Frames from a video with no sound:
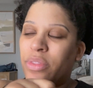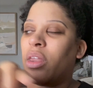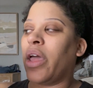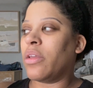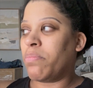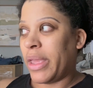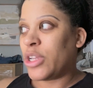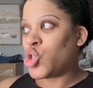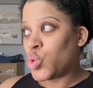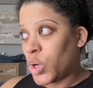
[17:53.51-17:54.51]
then I can make
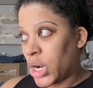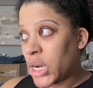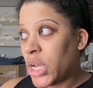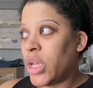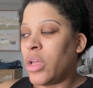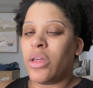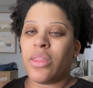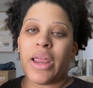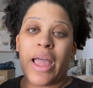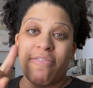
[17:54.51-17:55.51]
sure
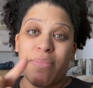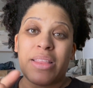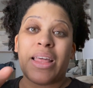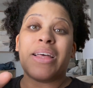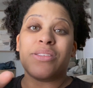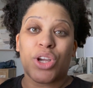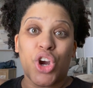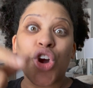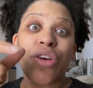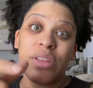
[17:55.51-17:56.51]
that I have mine that has the
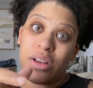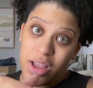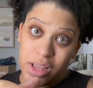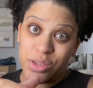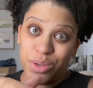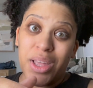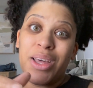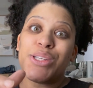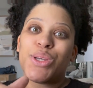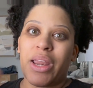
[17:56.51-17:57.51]
curved nozzle
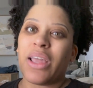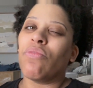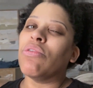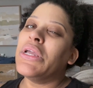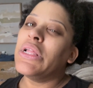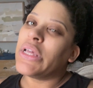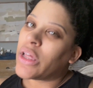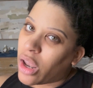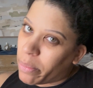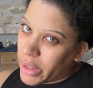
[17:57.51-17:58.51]
so that I can really get
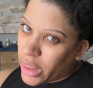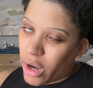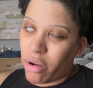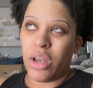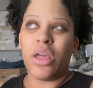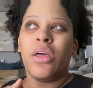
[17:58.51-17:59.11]
all up in there and